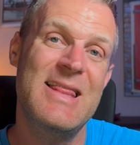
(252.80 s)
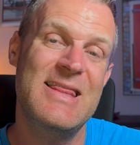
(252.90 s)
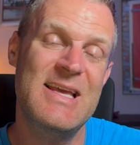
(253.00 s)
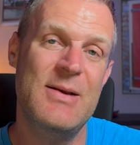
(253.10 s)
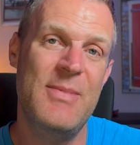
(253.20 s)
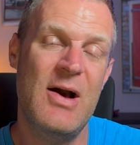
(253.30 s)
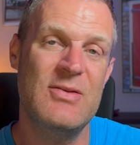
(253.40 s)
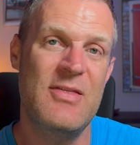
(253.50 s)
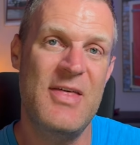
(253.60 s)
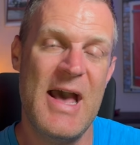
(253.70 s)
think
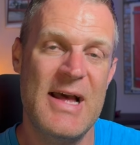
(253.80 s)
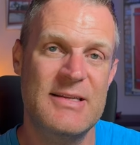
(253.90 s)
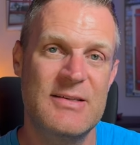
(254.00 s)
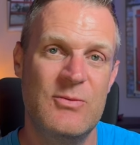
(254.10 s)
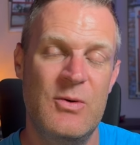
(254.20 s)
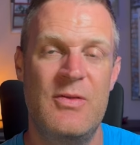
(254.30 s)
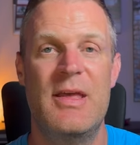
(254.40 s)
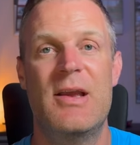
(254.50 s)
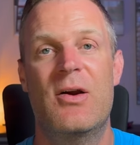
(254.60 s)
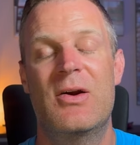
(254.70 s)
about that when
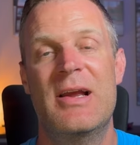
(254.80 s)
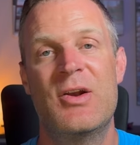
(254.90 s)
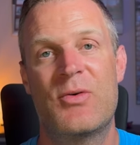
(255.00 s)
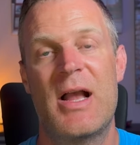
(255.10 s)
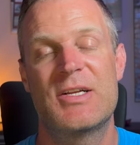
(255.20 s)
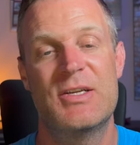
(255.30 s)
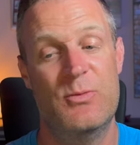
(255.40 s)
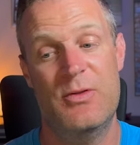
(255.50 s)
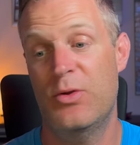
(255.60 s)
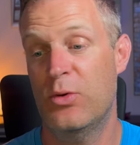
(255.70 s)
they are
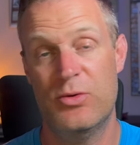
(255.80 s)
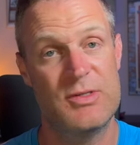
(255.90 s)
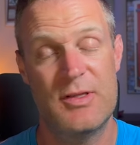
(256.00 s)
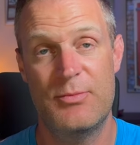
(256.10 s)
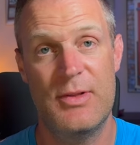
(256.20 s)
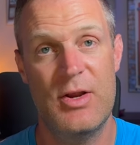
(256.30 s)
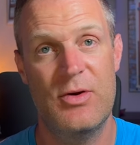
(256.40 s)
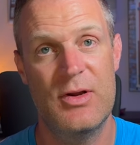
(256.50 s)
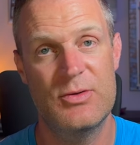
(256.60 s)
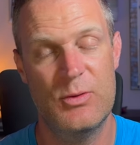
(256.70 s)
interacting with girls on the
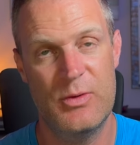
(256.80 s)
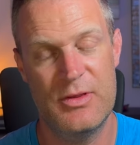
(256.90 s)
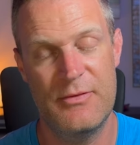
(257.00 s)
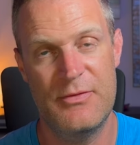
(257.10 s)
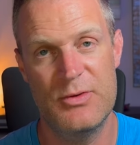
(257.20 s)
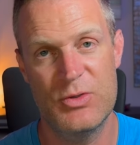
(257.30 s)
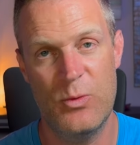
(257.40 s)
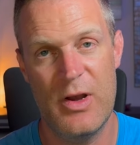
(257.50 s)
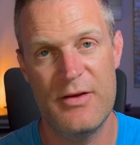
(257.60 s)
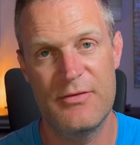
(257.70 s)
playground or with their future
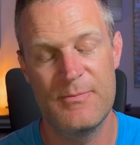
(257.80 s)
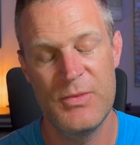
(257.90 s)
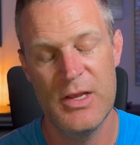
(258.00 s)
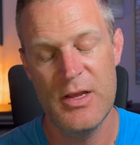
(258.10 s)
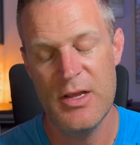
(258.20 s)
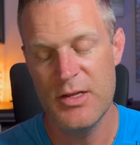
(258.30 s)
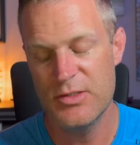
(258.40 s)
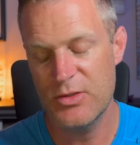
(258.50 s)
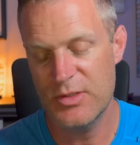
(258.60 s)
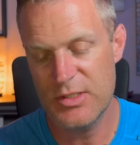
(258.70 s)
wife.
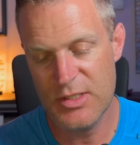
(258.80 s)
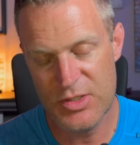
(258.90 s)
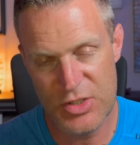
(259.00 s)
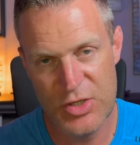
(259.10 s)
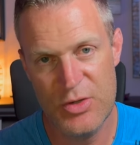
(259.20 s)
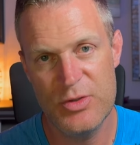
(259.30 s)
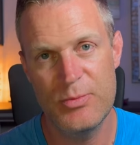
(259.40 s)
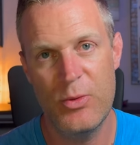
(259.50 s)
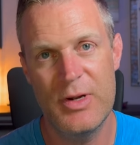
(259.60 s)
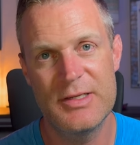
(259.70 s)
So it's such a huge
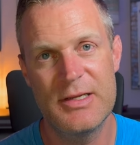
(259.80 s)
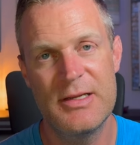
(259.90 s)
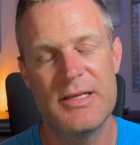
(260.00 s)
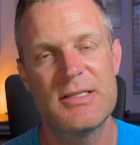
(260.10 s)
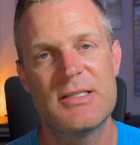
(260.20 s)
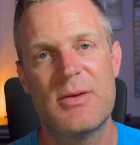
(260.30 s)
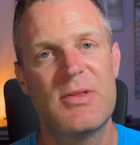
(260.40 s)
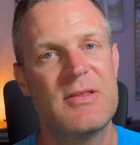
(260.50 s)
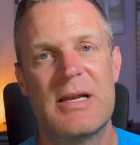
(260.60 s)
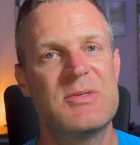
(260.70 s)
point, and this is
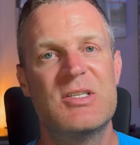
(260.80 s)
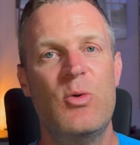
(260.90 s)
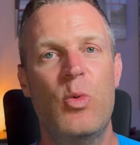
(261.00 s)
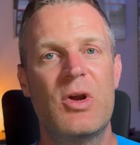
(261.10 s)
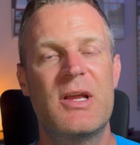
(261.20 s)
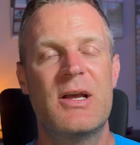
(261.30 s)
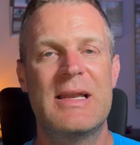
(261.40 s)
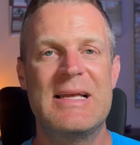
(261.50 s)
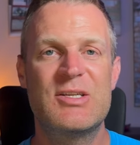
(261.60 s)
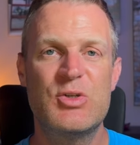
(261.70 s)
something that I'm still working
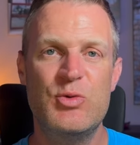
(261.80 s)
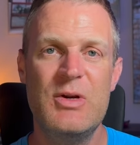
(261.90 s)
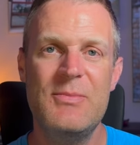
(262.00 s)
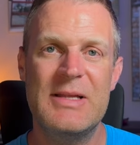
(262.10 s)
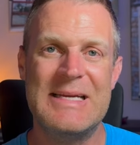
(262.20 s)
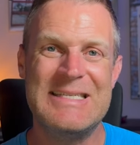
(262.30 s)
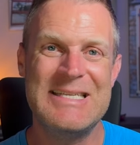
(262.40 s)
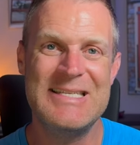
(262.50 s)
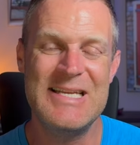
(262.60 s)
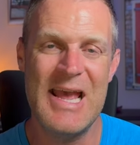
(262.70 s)
on extremely
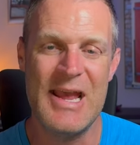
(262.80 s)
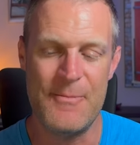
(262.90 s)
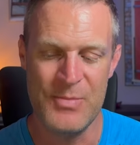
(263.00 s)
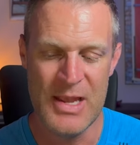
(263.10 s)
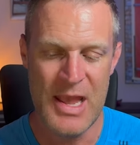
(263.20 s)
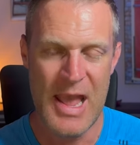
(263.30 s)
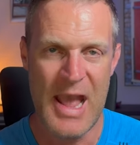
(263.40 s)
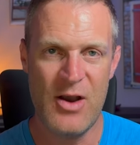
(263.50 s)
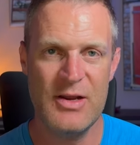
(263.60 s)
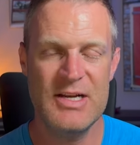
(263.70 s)
today.
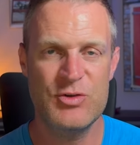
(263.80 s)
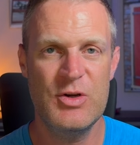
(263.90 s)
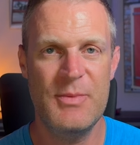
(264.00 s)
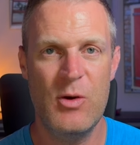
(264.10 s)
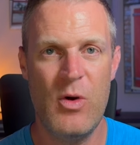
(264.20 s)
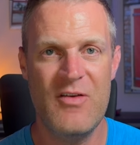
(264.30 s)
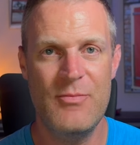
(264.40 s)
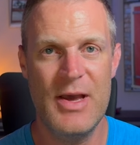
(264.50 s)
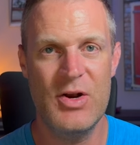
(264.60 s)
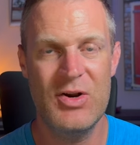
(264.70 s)
How can I treat my
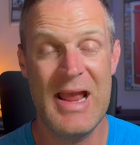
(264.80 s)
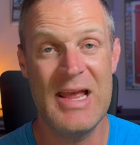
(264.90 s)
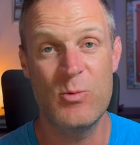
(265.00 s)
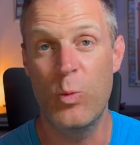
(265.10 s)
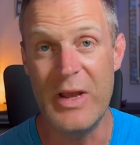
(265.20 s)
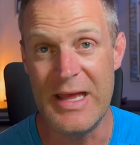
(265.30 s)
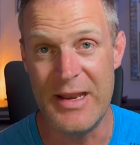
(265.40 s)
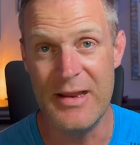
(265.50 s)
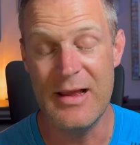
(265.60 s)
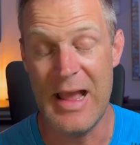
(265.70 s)
wife better? And
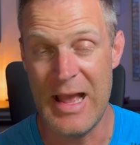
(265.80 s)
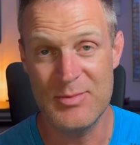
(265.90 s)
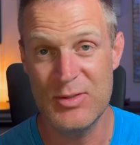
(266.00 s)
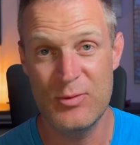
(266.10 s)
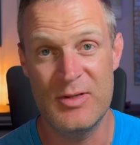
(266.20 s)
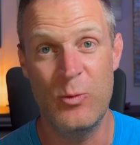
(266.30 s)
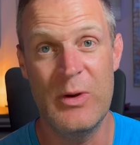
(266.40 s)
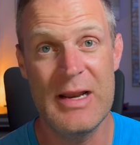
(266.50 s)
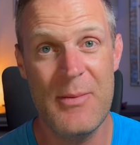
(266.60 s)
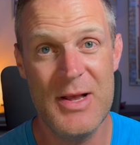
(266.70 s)
when, absolutely,
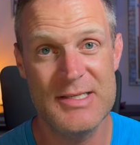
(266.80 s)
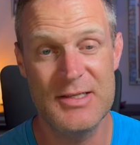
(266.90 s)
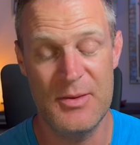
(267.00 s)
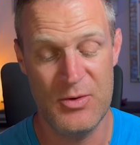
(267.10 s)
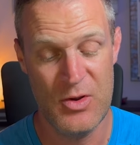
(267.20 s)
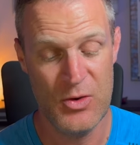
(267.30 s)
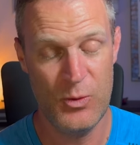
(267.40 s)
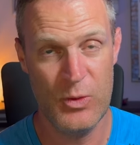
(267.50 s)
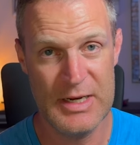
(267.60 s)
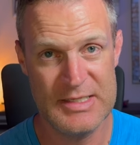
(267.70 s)
when I mess up,
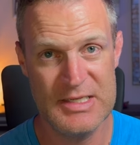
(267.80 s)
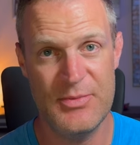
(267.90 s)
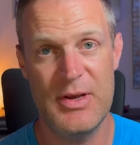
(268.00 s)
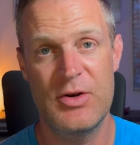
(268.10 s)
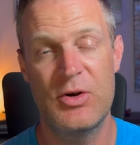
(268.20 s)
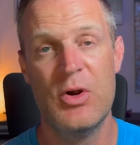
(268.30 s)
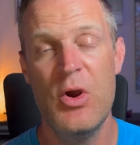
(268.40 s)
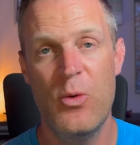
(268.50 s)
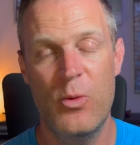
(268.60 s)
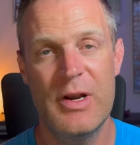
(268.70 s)
when I snip at her,
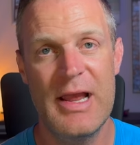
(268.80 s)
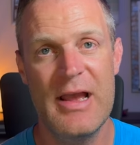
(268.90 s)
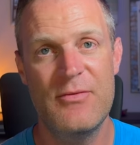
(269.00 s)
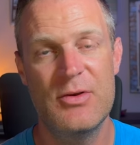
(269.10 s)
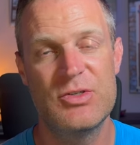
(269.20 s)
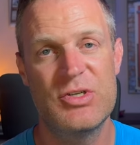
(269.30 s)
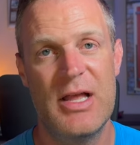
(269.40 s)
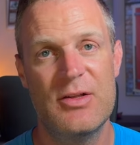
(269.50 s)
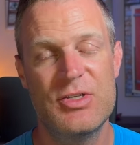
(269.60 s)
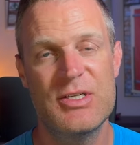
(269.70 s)
when I have those
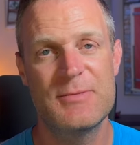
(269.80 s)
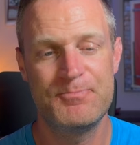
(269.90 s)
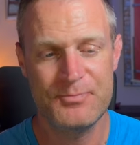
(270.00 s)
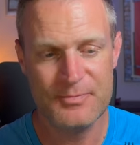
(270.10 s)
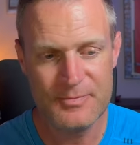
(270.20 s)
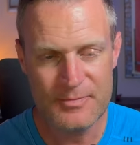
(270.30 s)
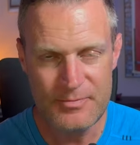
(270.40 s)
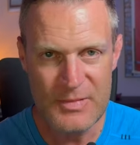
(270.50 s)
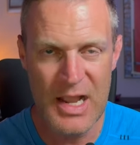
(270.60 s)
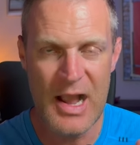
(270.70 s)
challenges,
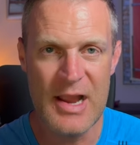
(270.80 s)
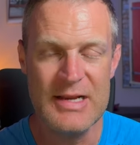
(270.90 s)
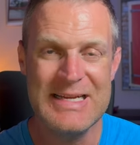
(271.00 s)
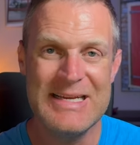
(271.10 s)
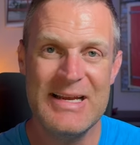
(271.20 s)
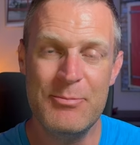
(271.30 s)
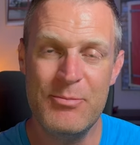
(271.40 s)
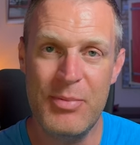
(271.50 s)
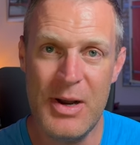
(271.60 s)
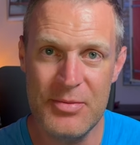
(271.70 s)
I
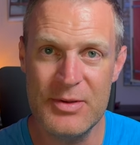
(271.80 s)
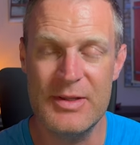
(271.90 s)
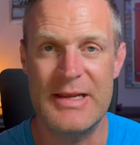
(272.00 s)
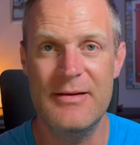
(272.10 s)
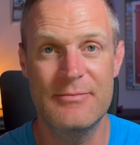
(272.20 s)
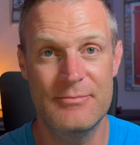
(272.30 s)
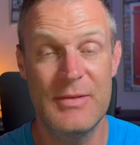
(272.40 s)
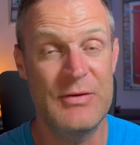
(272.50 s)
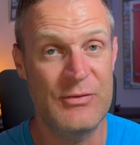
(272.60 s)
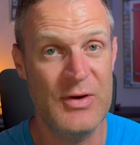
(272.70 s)
publicly,
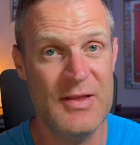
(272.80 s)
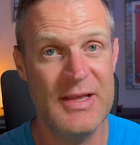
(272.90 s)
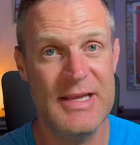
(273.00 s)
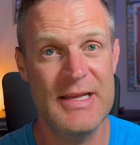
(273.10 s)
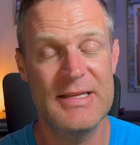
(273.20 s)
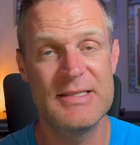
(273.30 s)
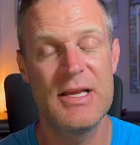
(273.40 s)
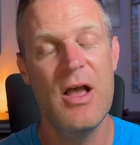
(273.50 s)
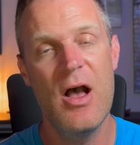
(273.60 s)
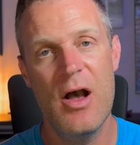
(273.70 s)
in front of the kids,
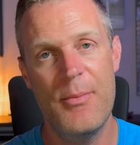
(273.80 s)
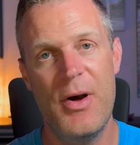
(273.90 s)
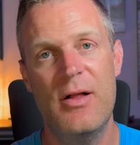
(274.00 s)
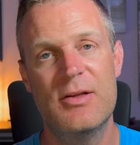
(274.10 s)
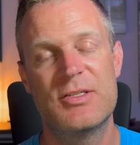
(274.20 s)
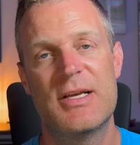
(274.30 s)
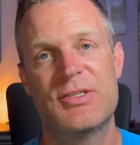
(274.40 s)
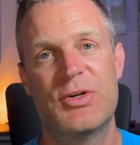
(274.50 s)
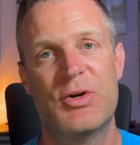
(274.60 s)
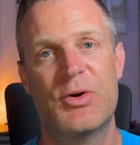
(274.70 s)

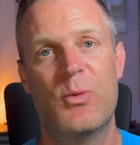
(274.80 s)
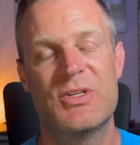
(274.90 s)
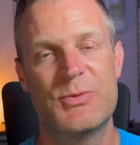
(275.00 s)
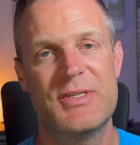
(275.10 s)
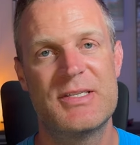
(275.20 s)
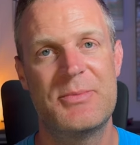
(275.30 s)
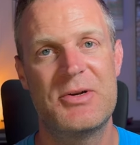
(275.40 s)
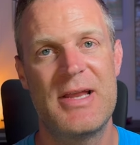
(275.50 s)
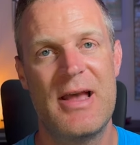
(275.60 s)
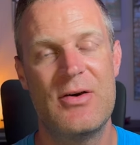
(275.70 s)
apologize to her once we
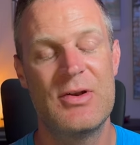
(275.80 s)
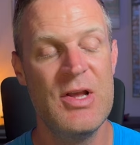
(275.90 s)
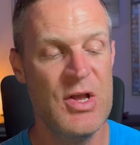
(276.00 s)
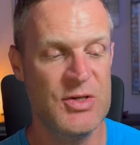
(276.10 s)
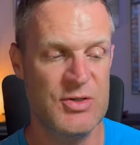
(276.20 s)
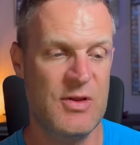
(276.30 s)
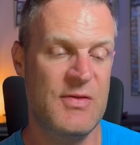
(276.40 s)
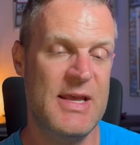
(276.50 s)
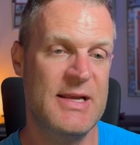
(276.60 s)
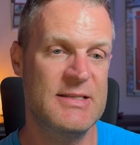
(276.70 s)
simmer down, so
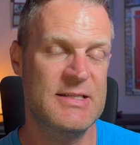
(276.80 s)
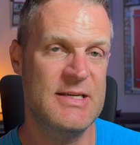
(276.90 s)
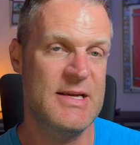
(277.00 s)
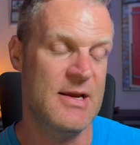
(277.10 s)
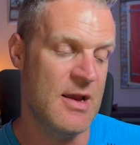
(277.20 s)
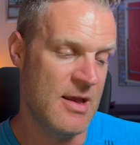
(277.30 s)
that they can see,